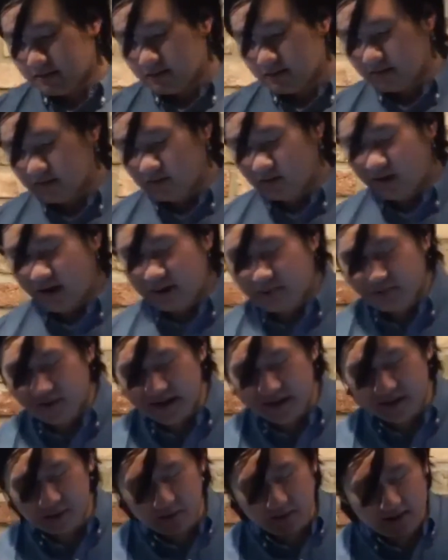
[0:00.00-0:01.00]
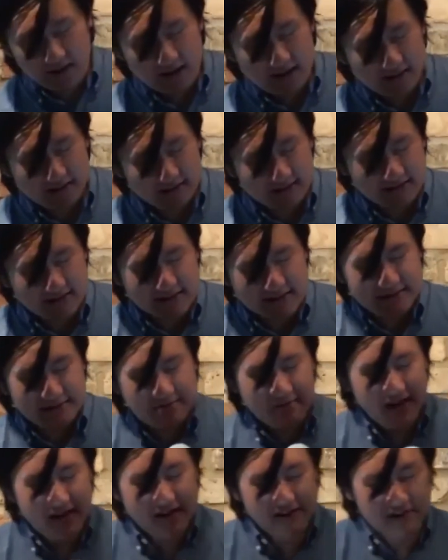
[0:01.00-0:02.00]
Lord, I pray, Lord God, that this
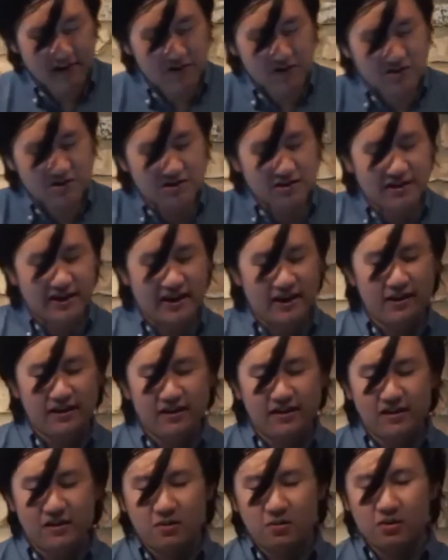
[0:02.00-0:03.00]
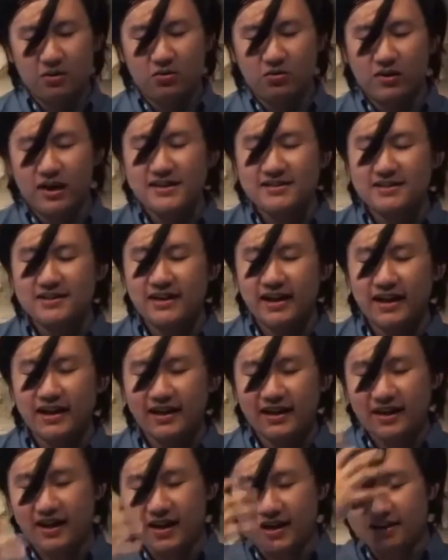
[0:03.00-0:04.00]
message today would resonate
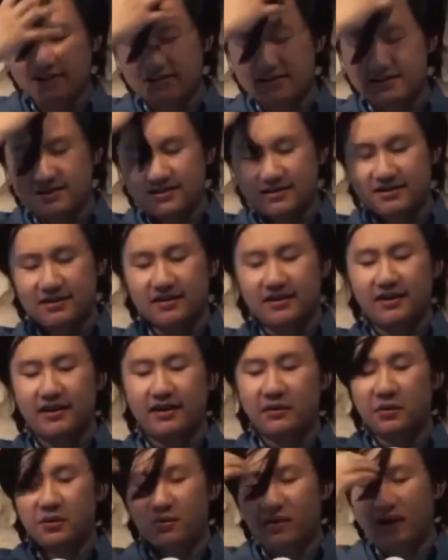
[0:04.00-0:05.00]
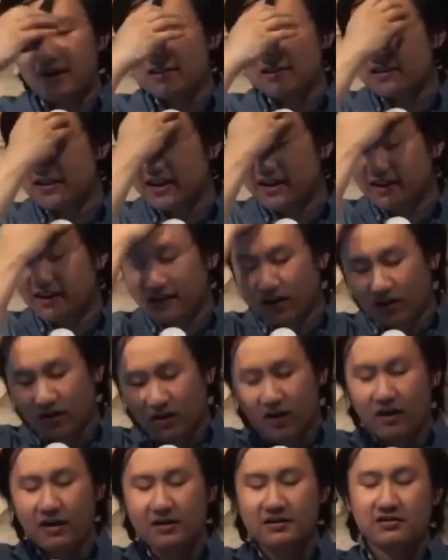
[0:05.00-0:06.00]
in us. It would resonate in our
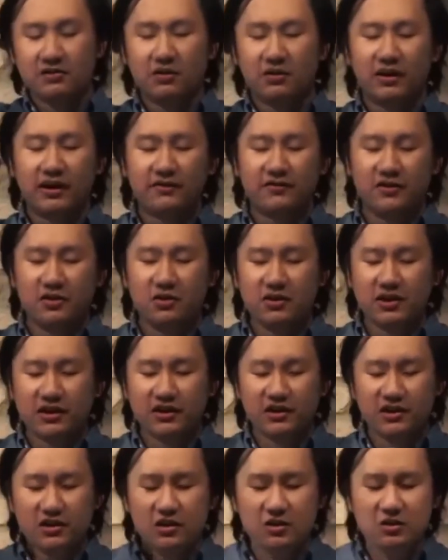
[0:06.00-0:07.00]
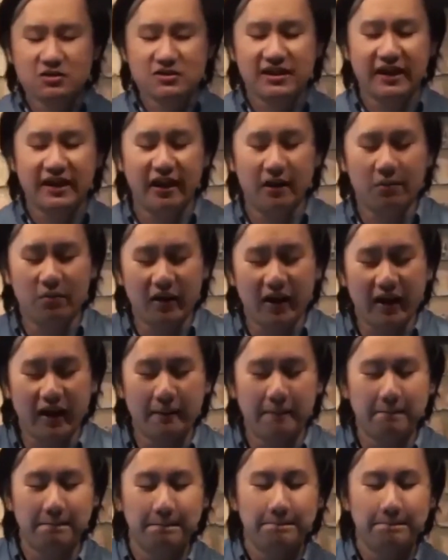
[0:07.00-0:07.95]
hearts. Lord, if you can use Abraham,